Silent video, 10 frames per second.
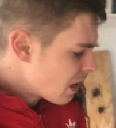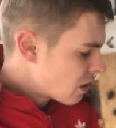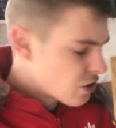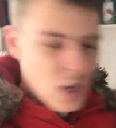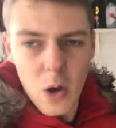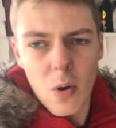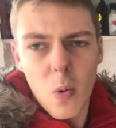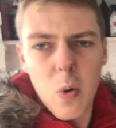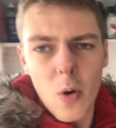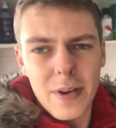So,
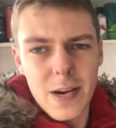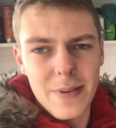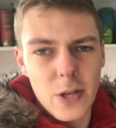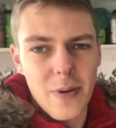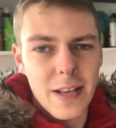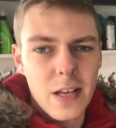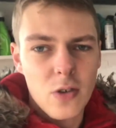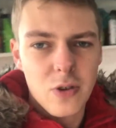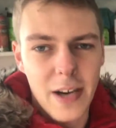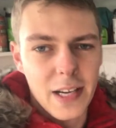what are we going to be doing,
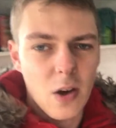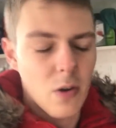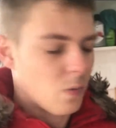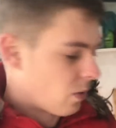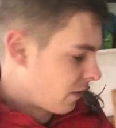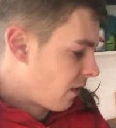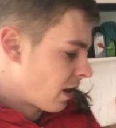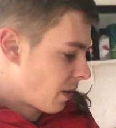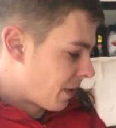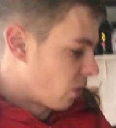cracking on with
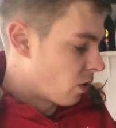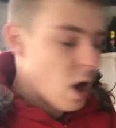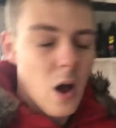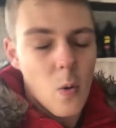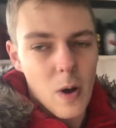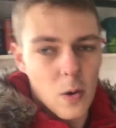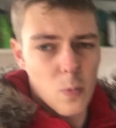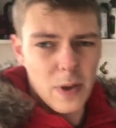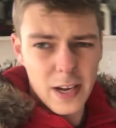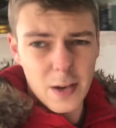the build? Well,
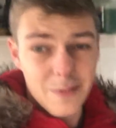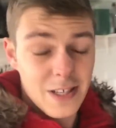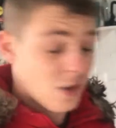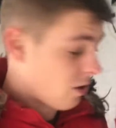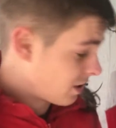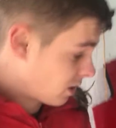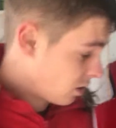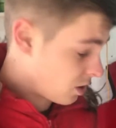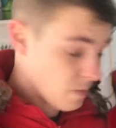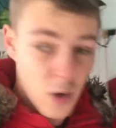we're going to be starting to
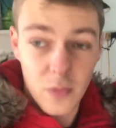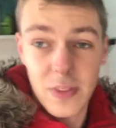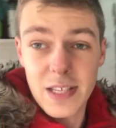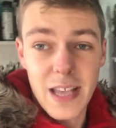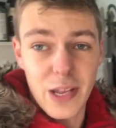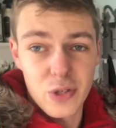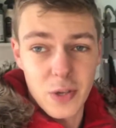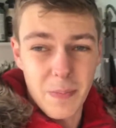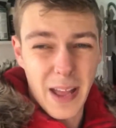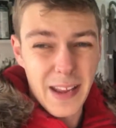smooth this
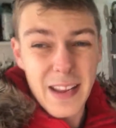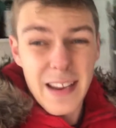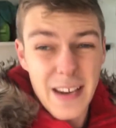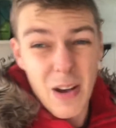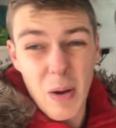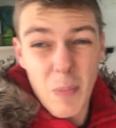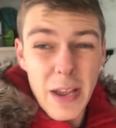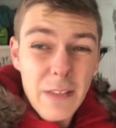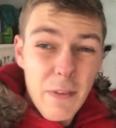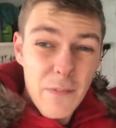engine bay. Now, I'm
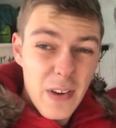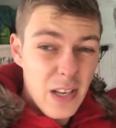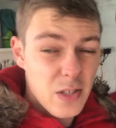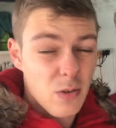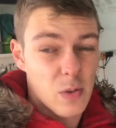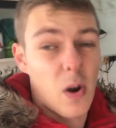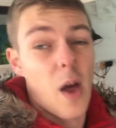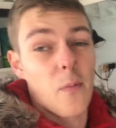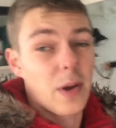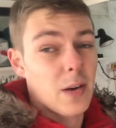waiting for filler to
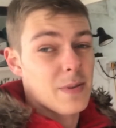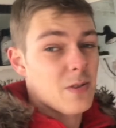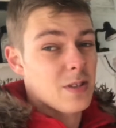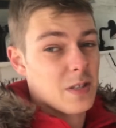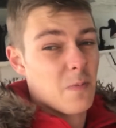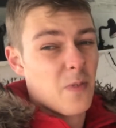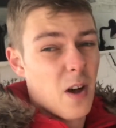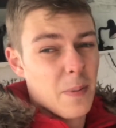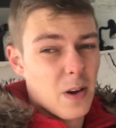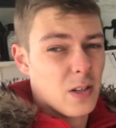arrive. We're going to be using some
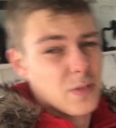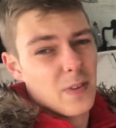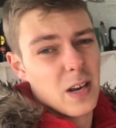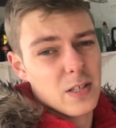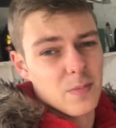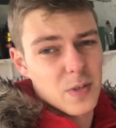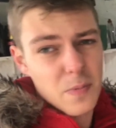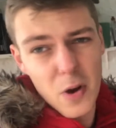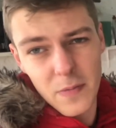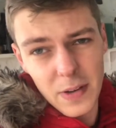fiberglass filler, some
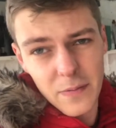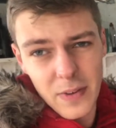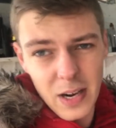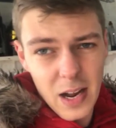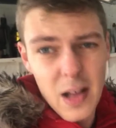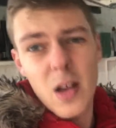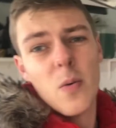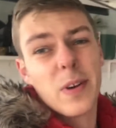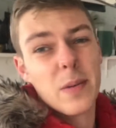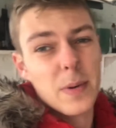smoothing filler.
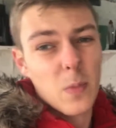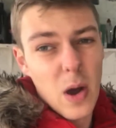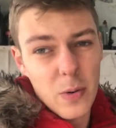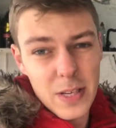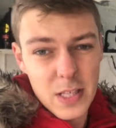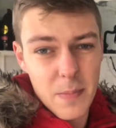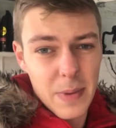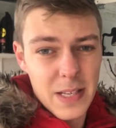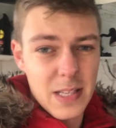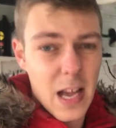We're going to be welding some
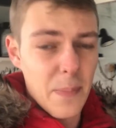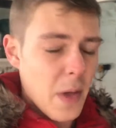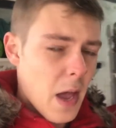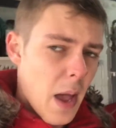bits up.